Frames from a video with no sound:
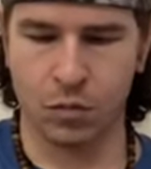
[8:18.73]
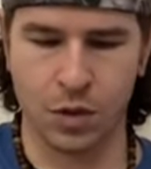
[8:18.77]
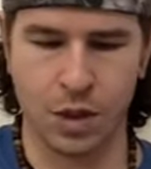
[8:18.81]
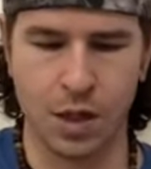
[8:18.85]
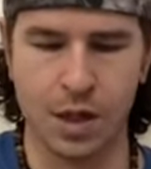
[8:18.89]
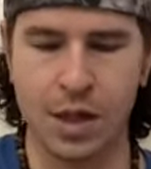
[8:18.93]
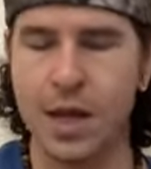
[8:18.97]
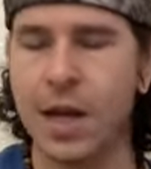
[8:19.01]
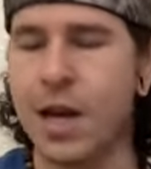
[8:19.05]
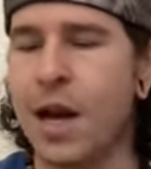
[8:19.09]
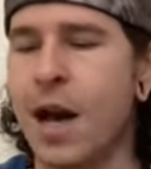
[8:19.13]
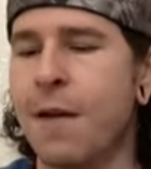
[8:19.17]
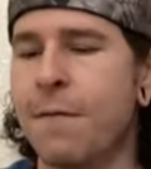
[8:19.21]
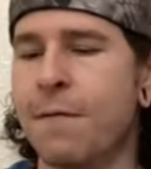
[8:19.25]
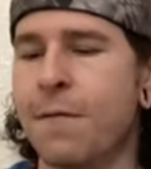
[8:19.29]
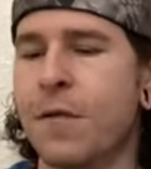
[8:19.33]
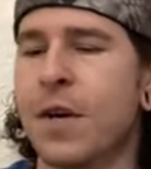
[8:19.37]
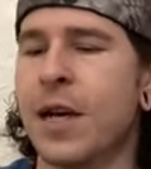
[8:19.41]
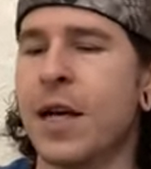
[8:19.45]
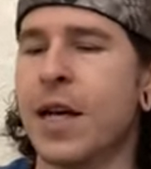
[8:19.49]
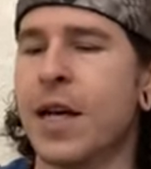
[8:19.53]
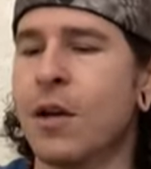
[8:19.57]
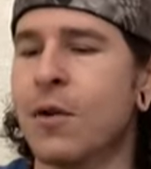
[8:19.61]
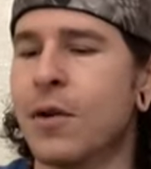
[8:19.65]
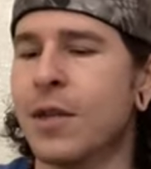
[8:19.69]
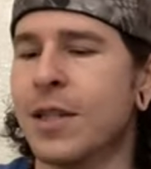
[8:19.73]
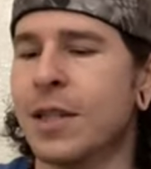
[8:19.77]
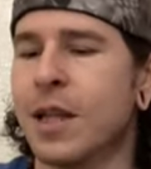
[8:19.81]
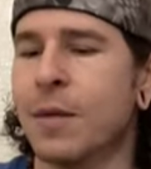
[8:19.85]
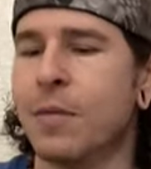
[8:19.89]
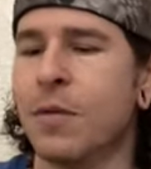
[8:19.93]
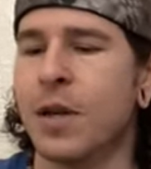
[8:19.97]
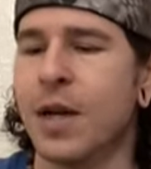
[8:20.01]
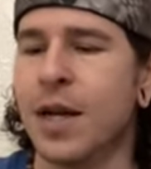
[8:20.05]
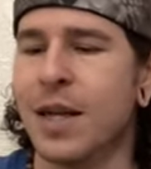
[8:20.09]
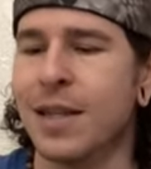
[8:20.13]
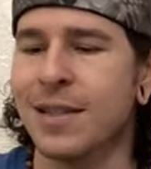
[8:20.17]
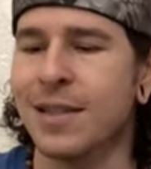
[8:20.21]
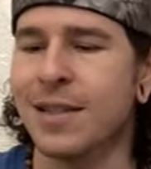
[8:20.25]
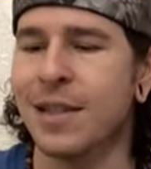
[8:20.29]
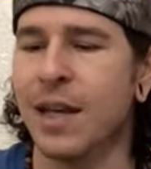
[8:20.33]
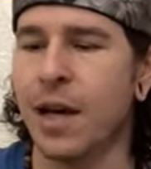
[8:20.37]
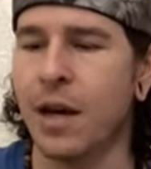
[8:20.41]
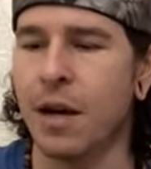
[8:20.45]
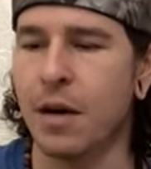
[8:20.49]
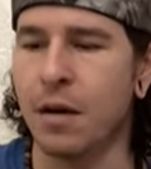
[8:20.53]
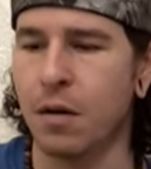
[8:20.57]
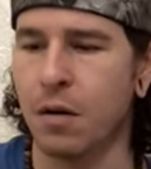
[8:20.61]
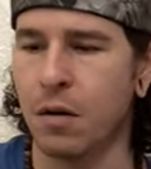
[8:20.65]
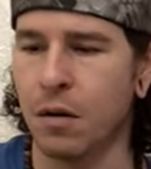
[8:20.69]
Yeah, I feel like it was something I
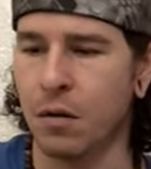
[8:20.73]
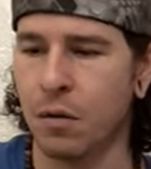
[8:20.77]
said.